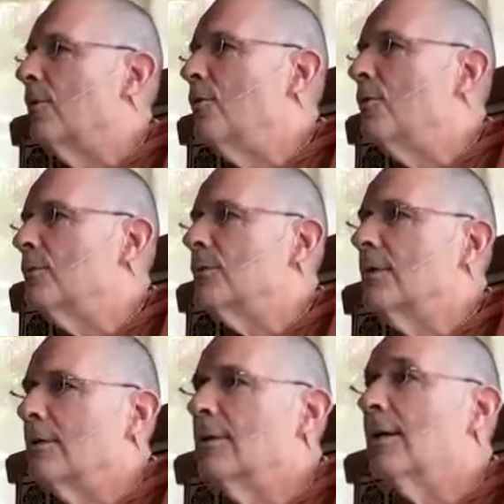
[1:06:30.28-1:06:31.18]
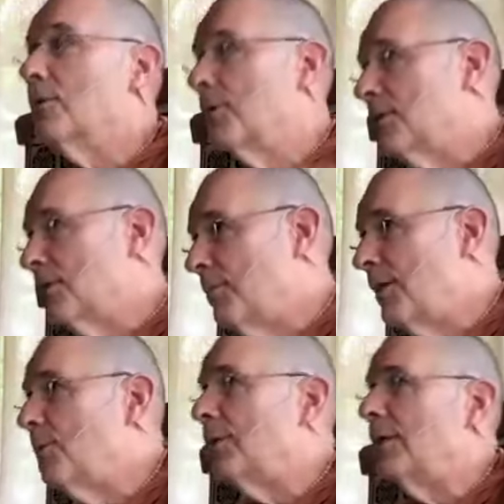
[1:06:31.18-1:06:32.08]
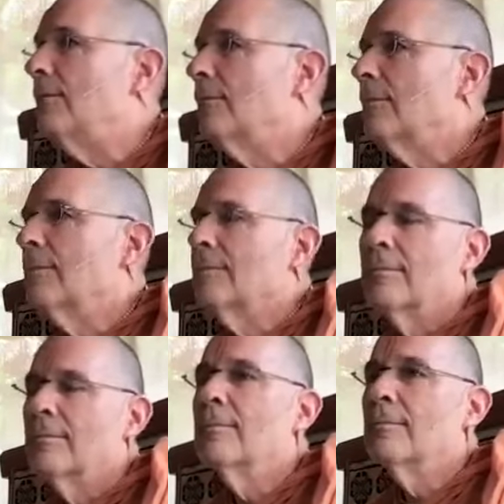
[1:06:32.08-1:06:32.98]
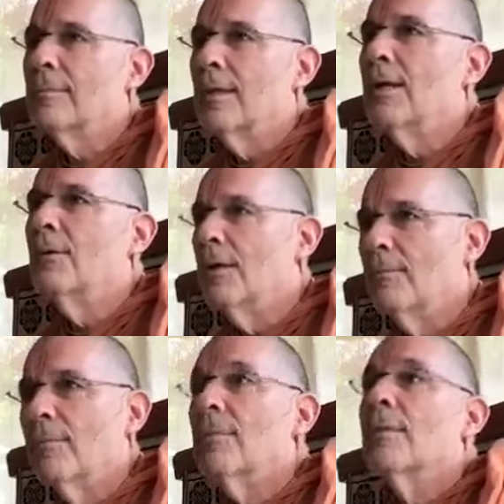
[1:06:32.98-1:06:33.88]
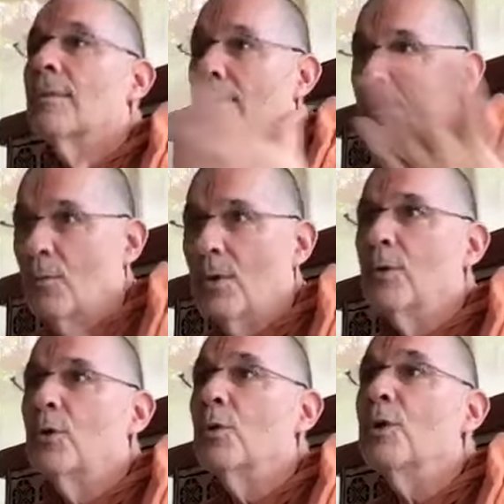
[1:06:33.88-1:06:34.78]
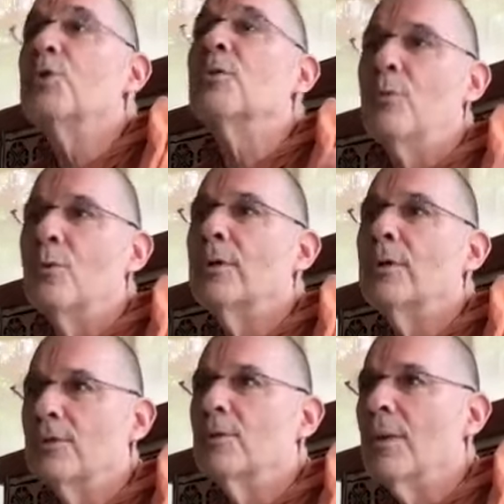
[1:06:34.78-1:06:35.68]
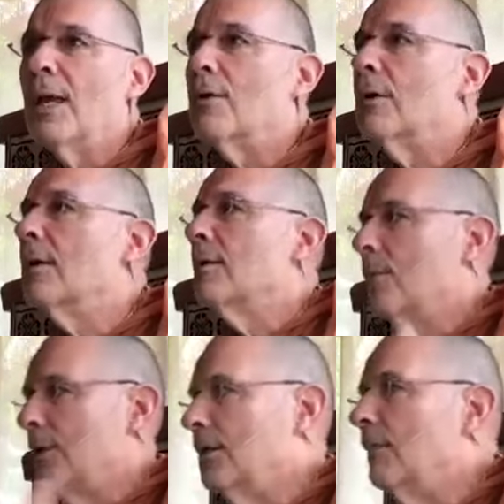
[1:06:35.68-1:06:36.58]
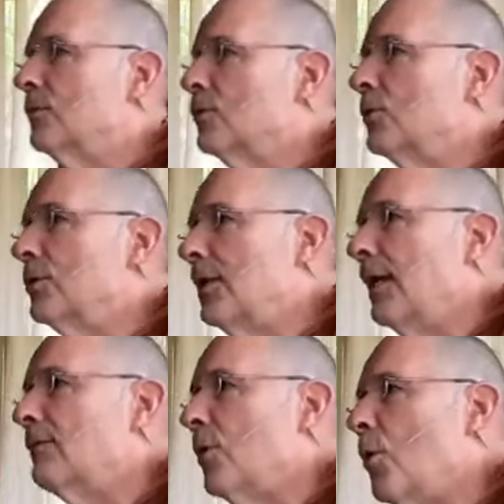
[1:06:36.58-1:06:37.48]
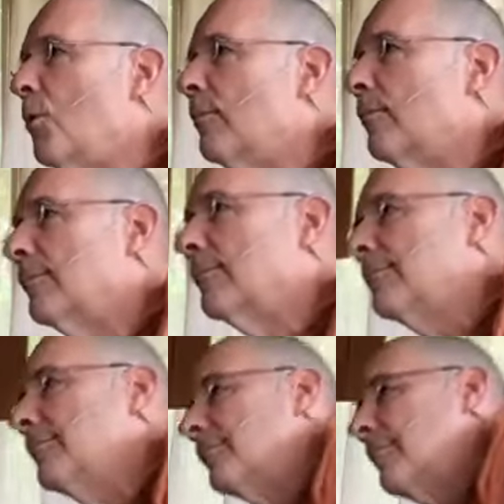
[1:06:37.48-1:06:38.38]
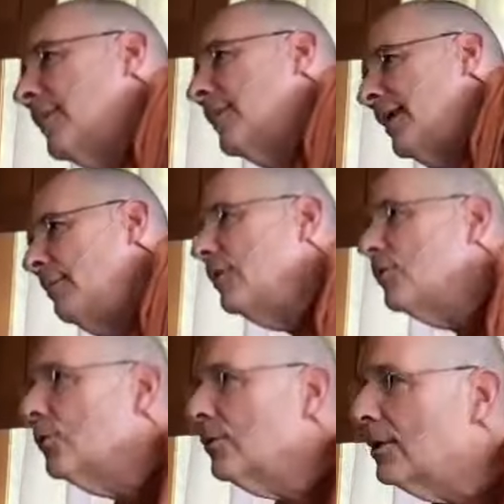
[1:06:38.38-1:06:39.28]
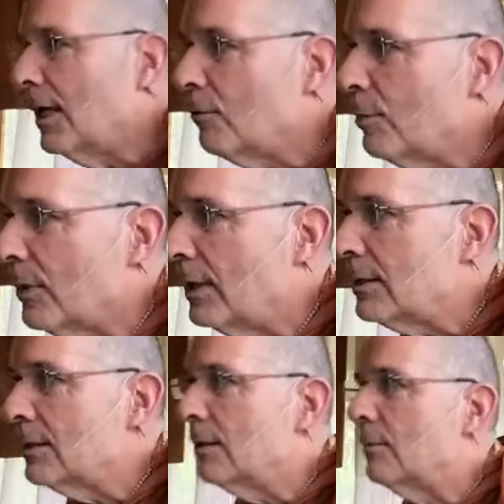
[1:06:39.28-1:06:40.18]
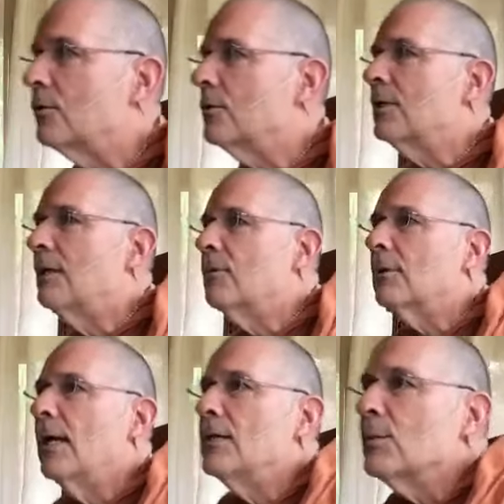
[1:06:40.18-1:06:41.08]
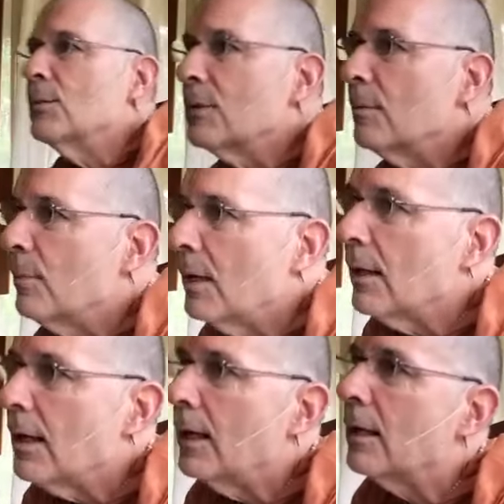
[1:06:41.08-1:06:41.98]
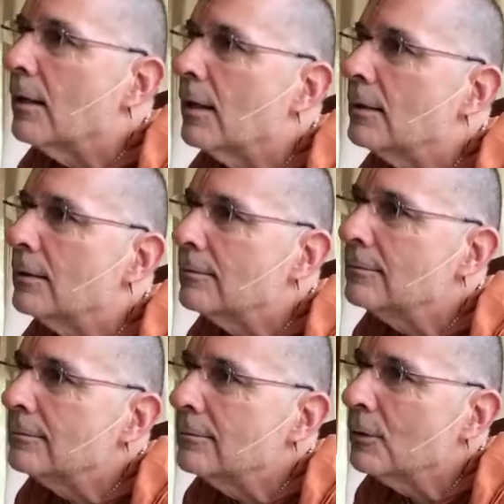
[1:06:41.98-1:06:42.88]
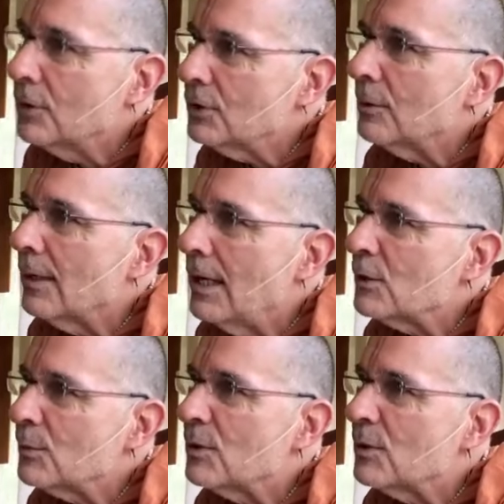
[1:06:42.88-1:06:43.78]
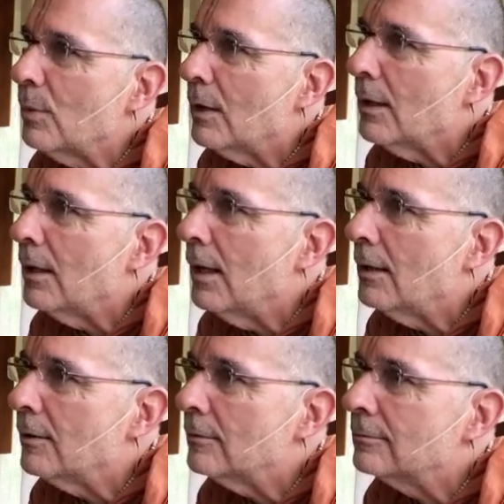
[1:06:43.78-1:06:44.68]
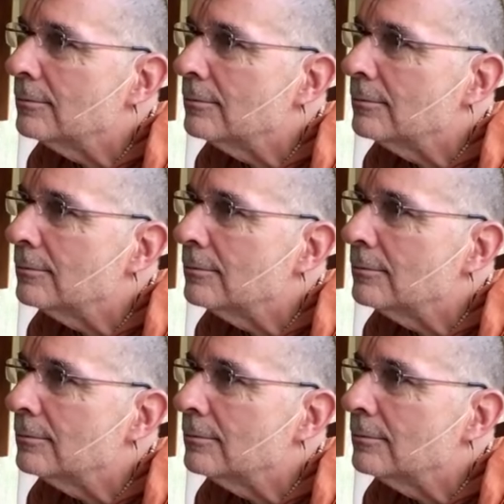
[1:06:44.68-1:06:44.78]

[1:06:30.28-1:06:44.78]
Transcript: their homes, and treats them equally. Anyway, whether you're rich or poor, it doesn't matter. When he comes to Shrutadev's home, he meets Shrutadev, he praises him, and Shrutadev clasps him by the hand. Krishna clasps him by the hand